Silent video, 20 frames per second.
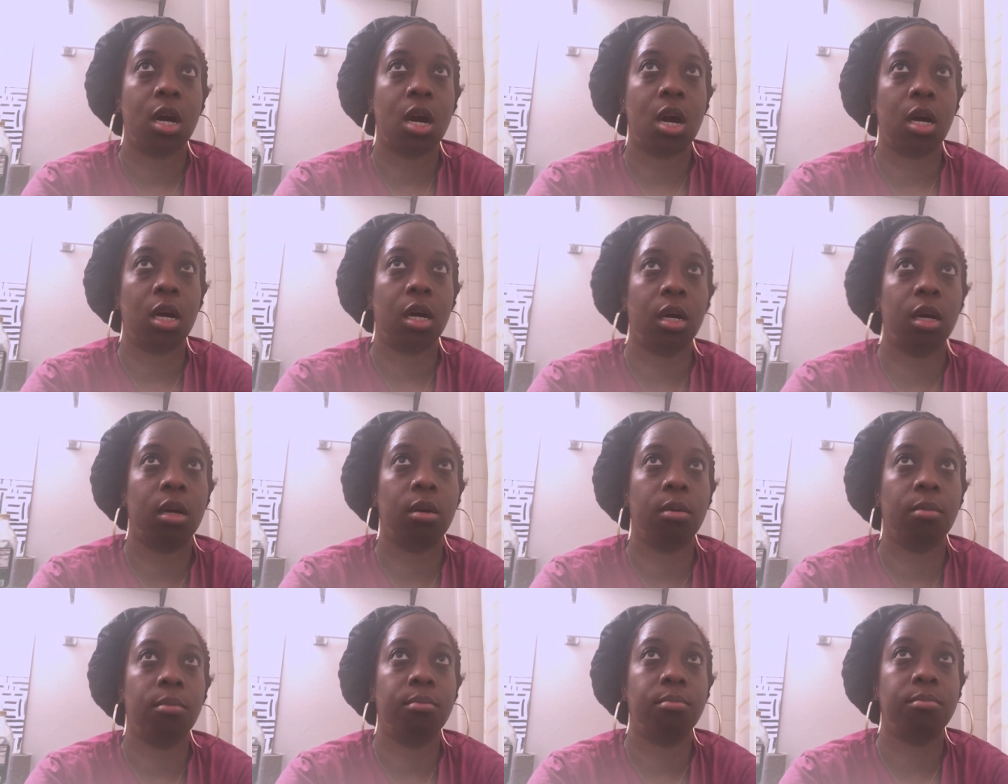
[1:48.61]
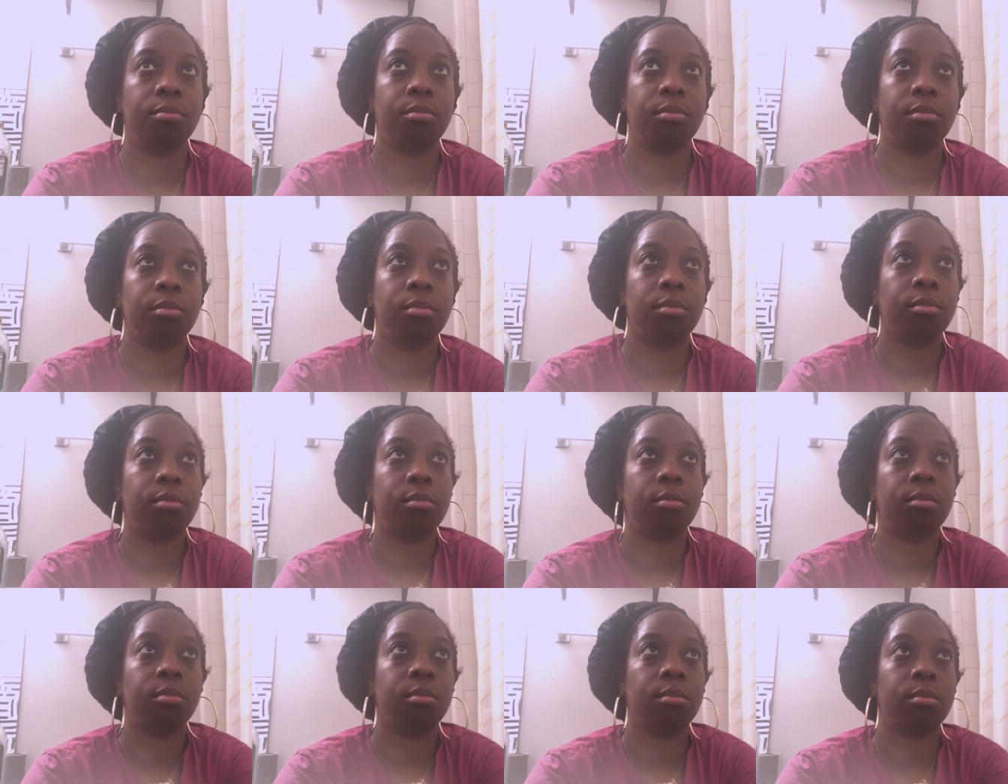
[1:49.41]
Um,
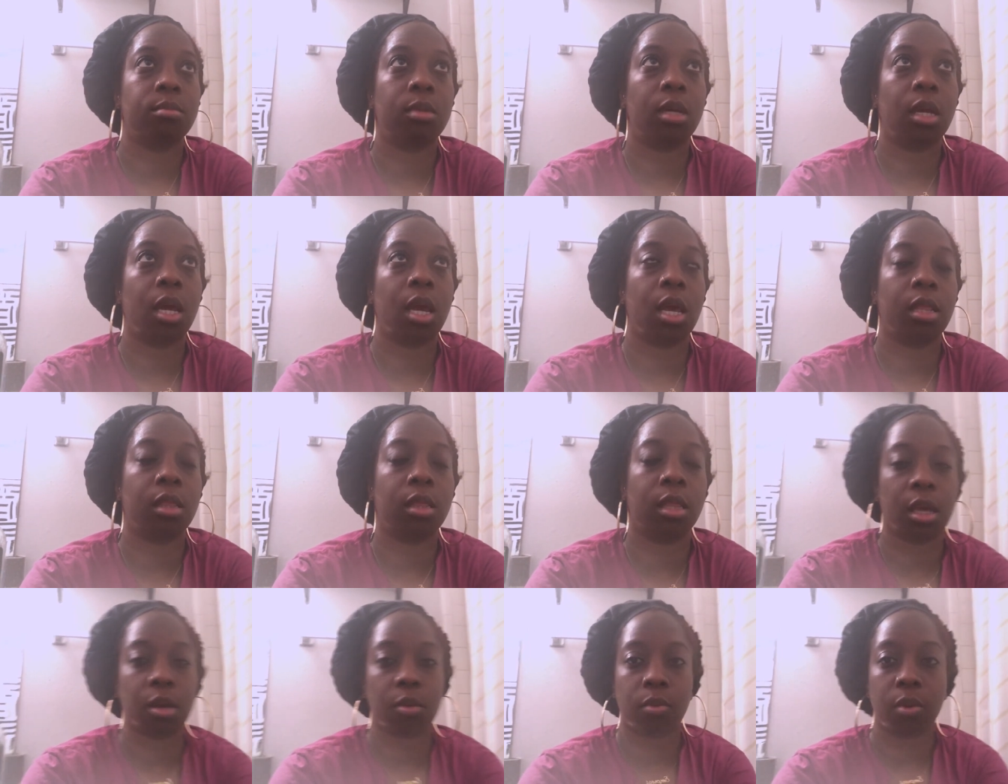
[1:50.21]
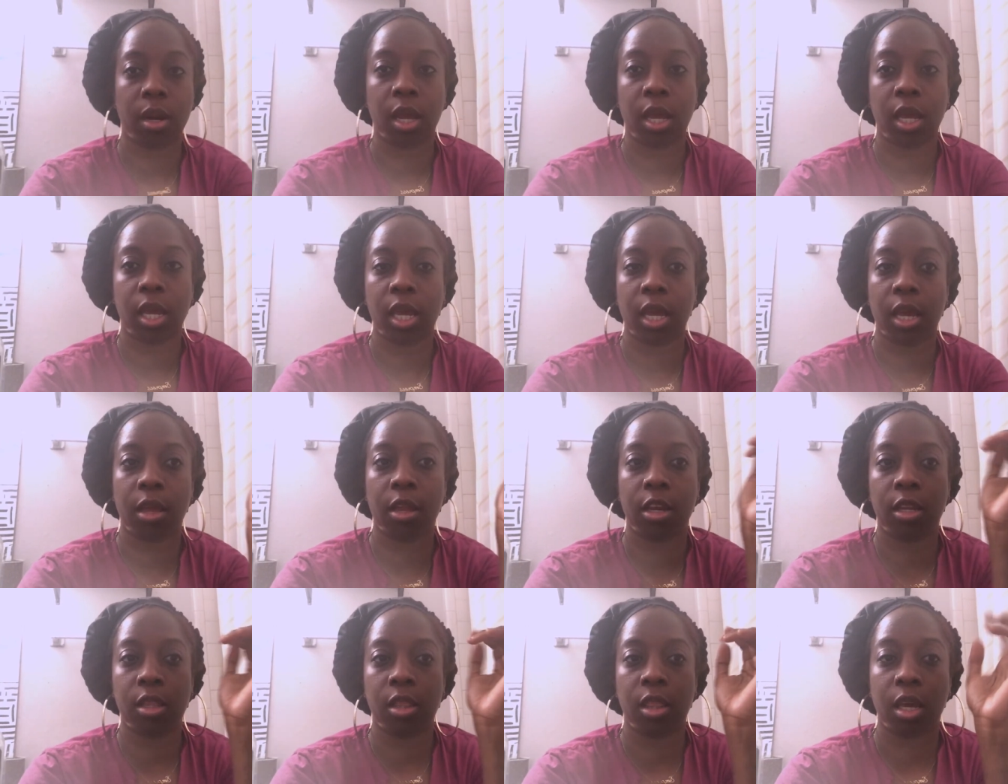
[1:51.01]
and like when I
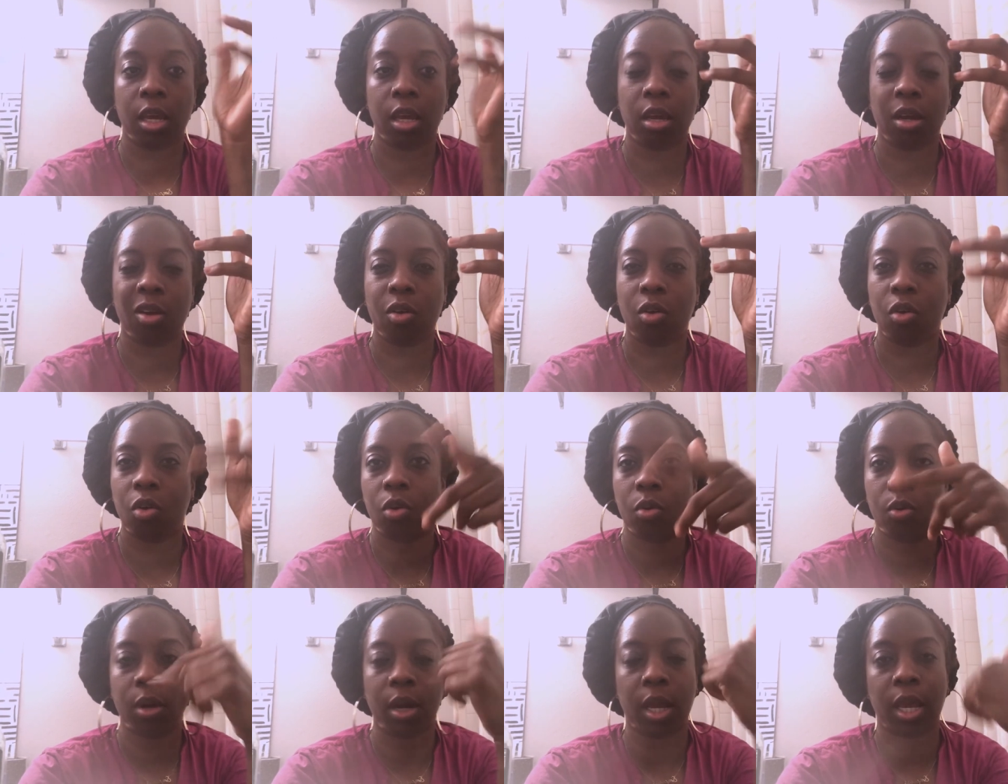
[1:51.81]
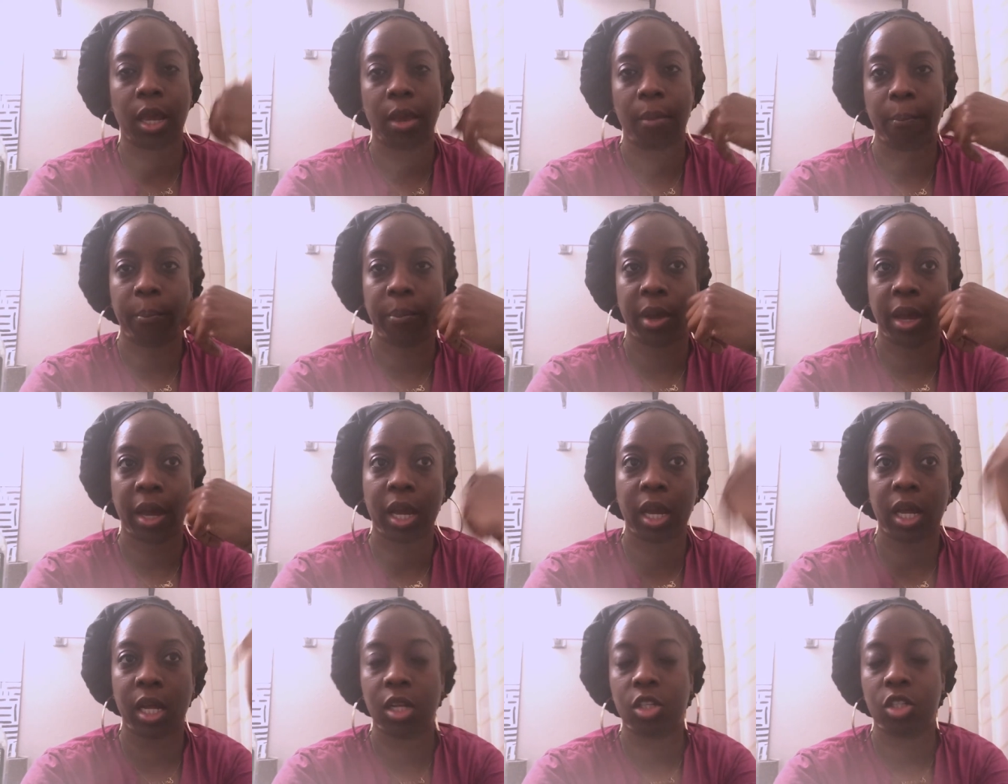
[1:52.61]
get there or when I get
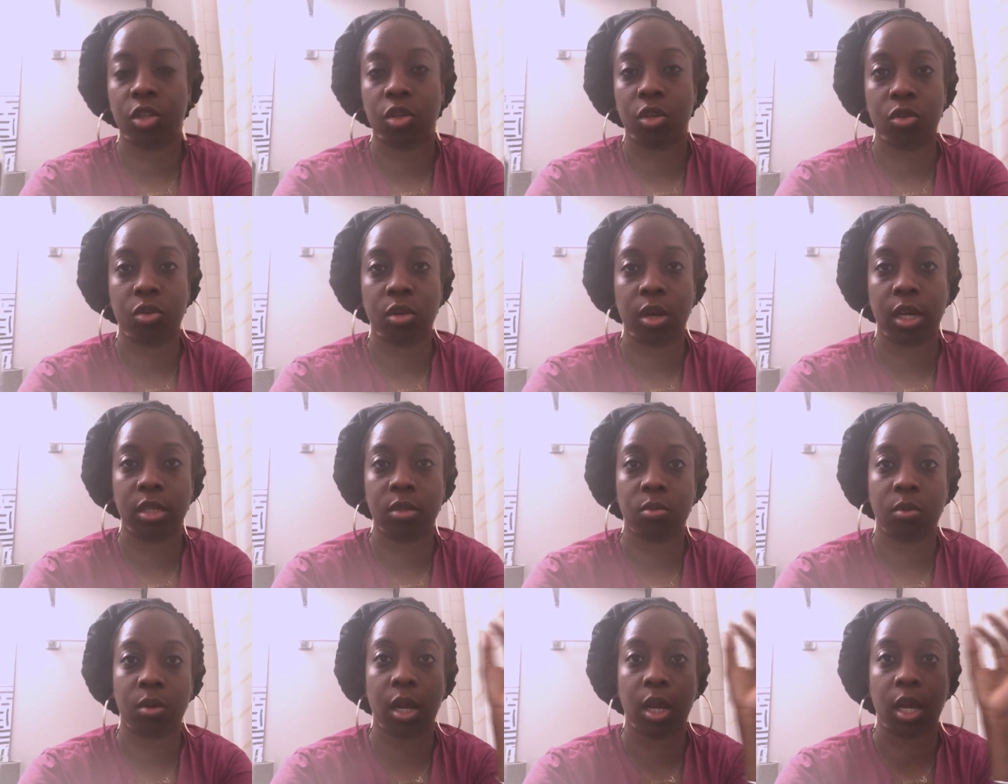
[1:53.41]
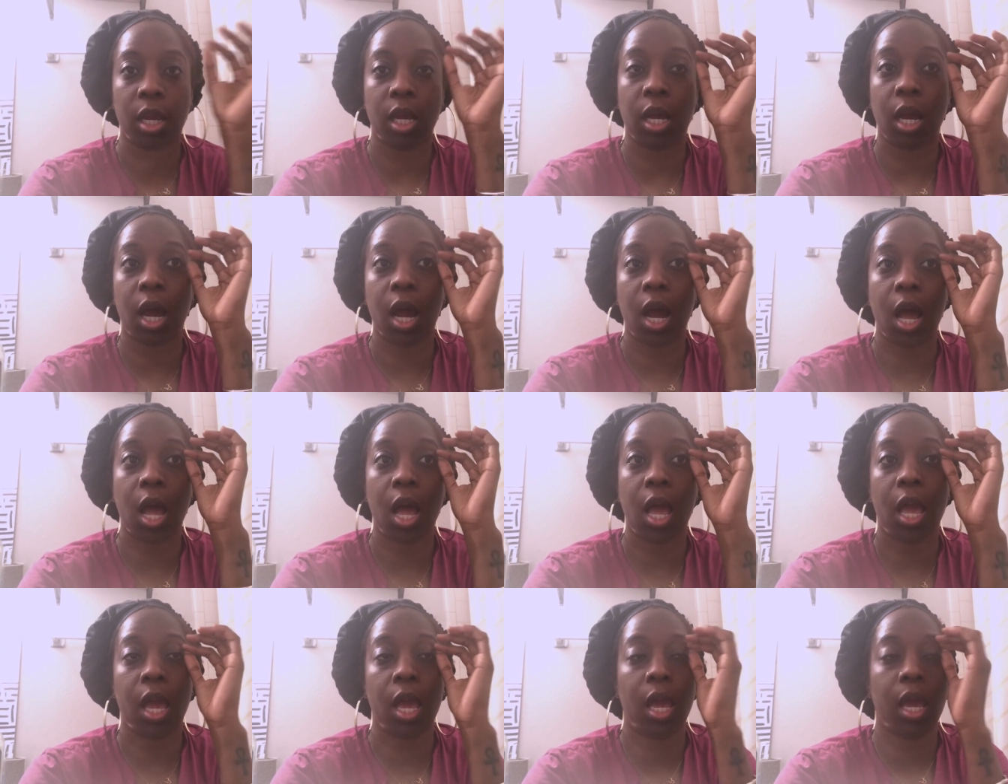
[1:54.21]
back, I'll show you guys what I
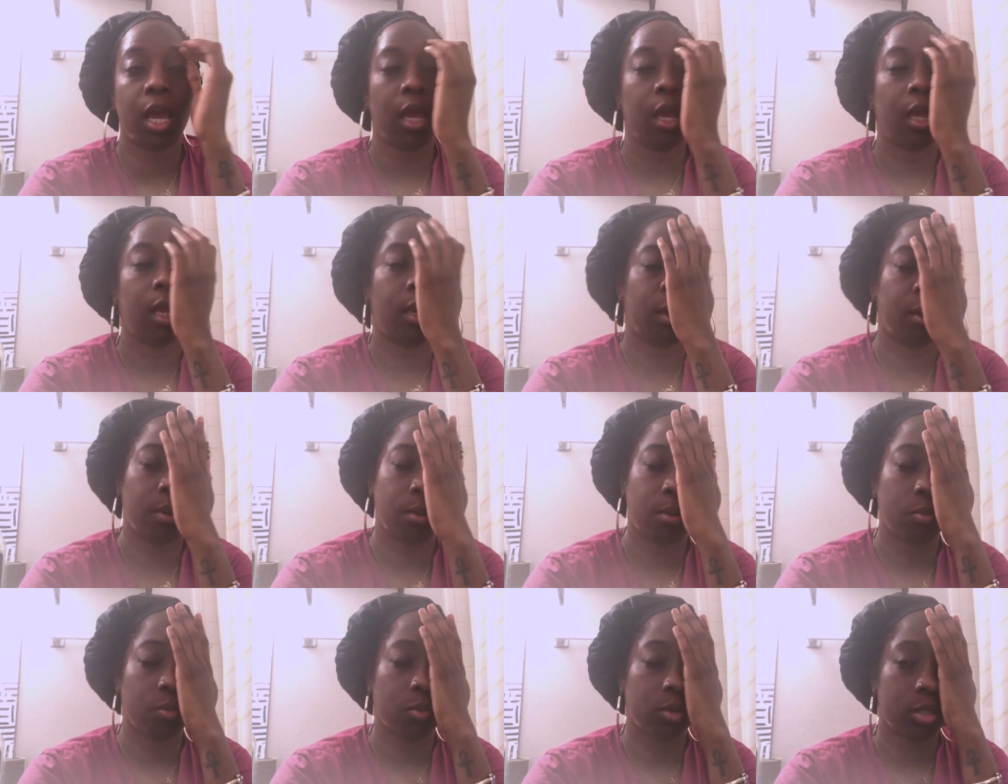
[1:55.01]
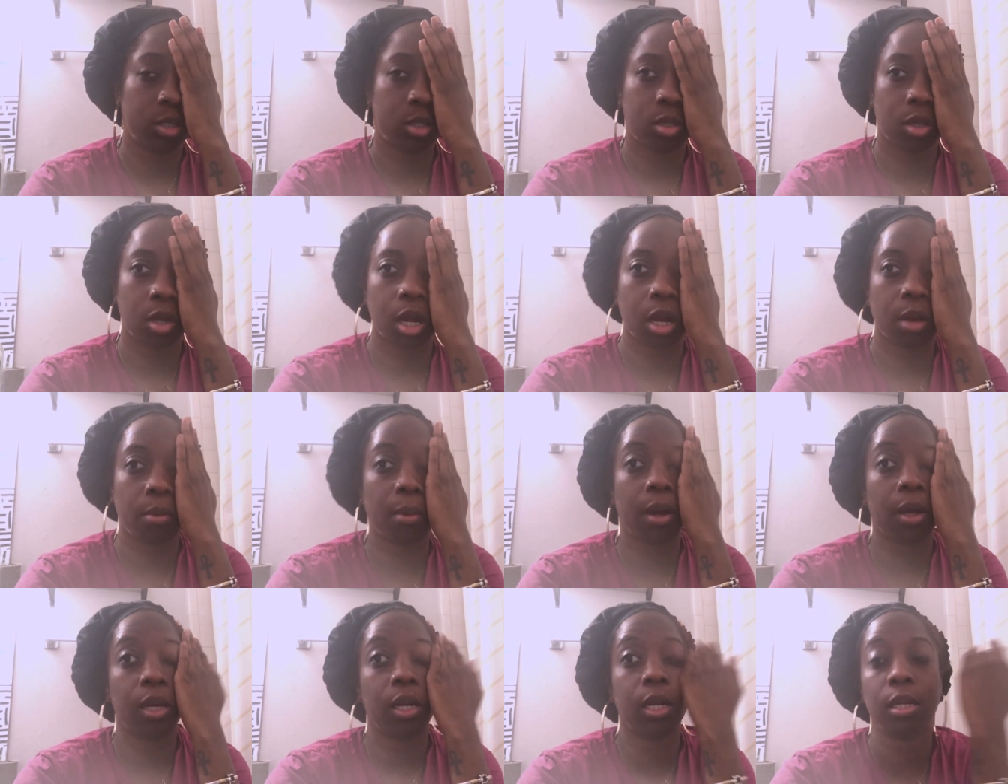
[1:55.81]
got and we'll just talk
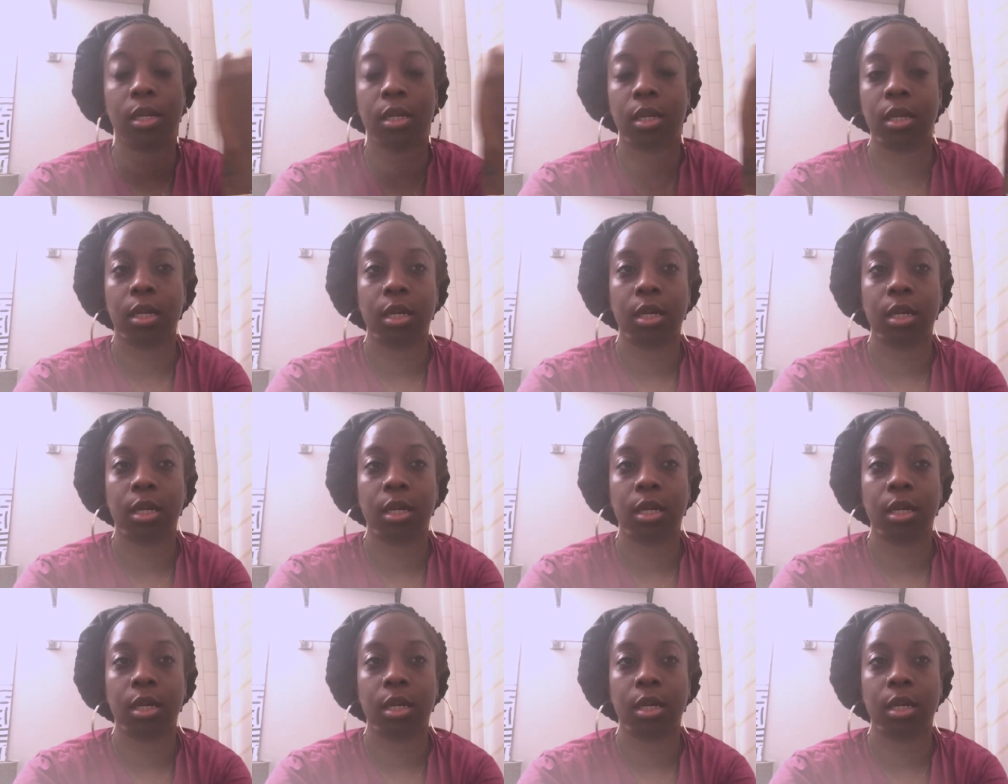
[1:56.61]
about it.